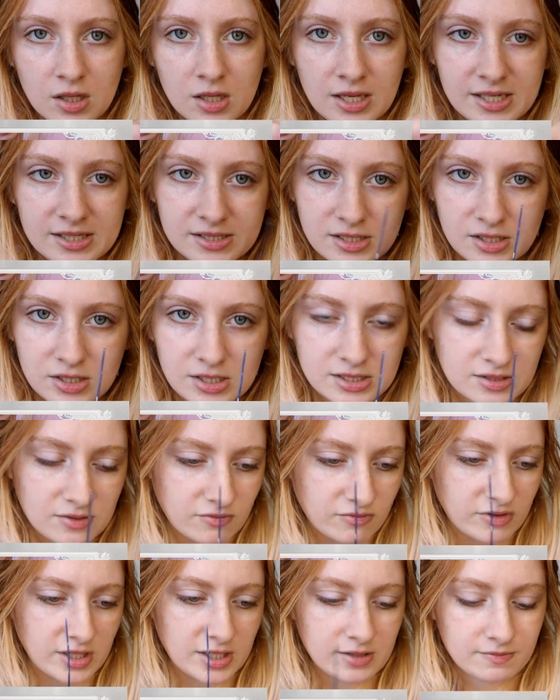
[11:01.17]
It still doesn't
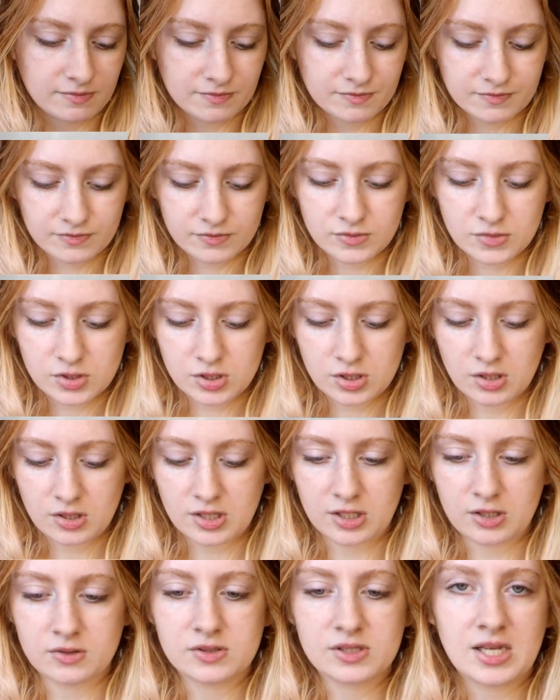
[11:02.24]
fit, so then
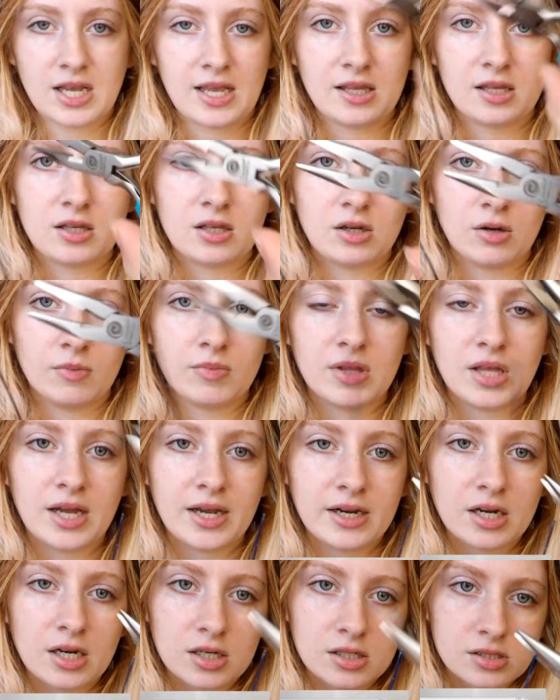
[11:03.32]
you'll take your
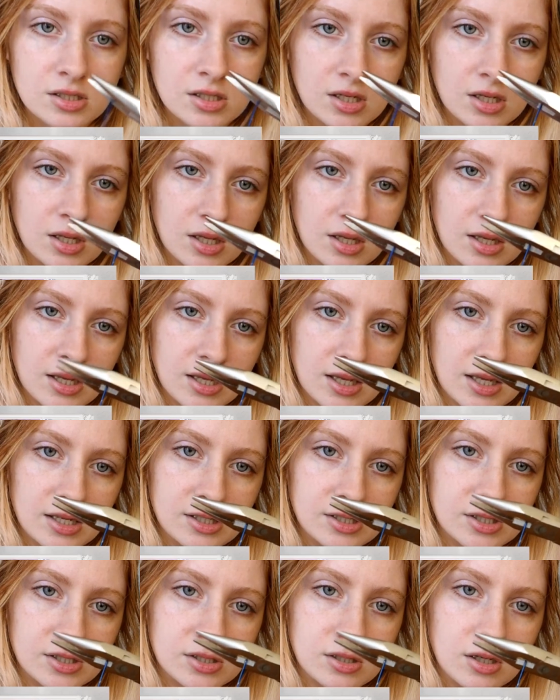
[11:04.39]
pliers and
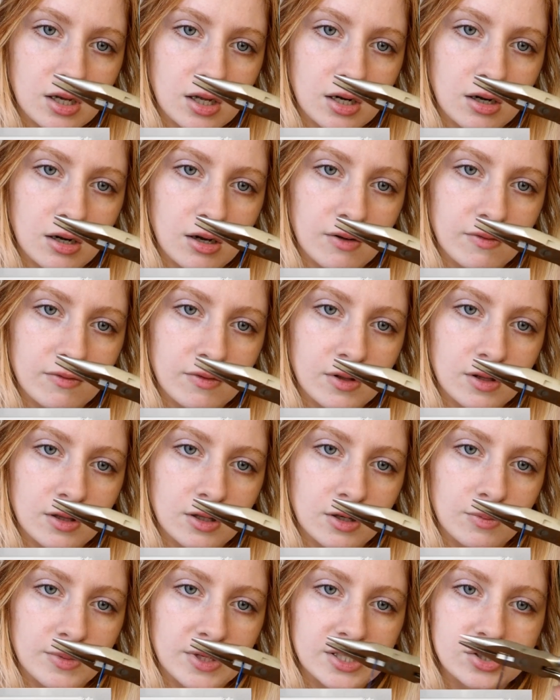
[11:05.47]
just cut off a
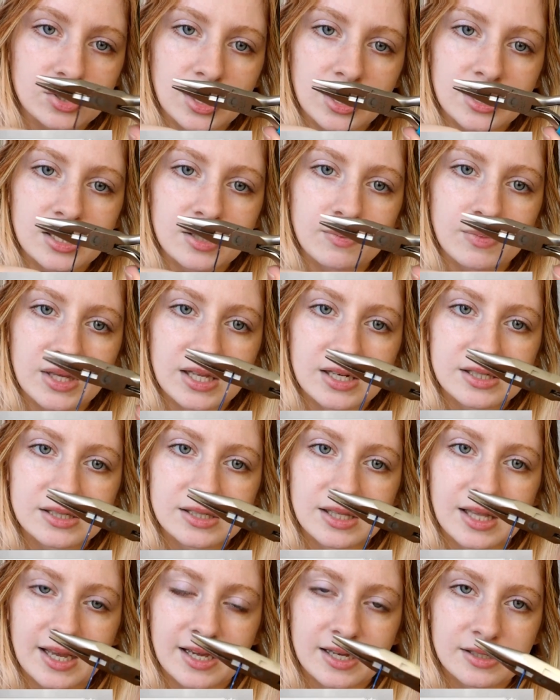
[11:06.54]
little bit. Try to be at a
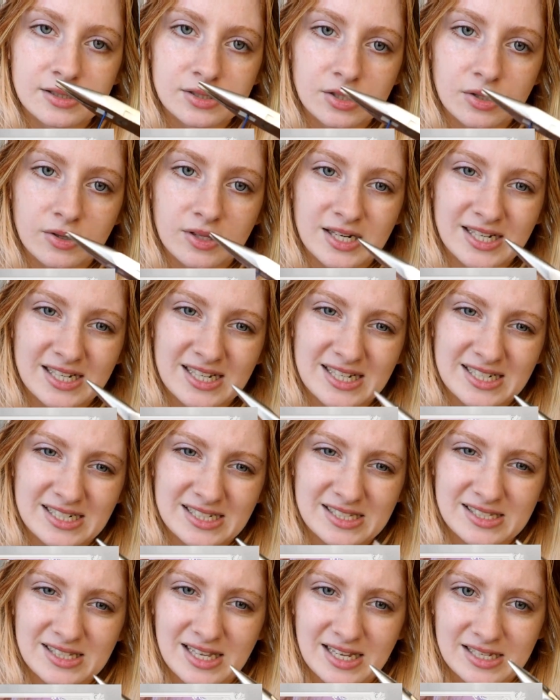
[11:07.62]
slant so that it kind of
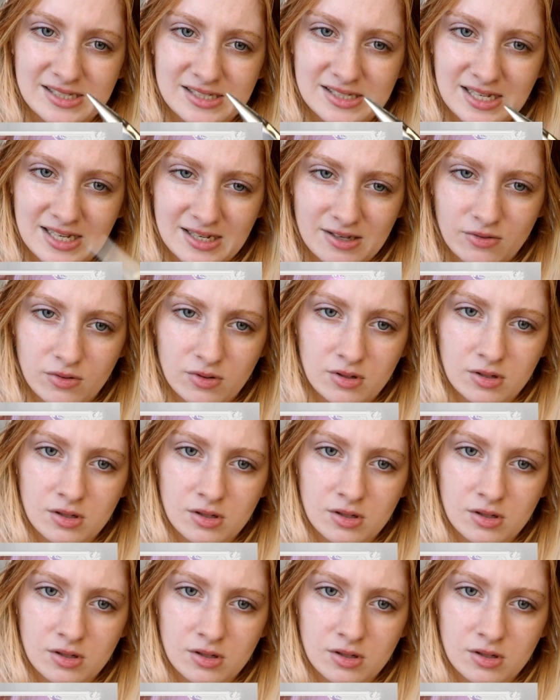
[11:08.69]
slants down.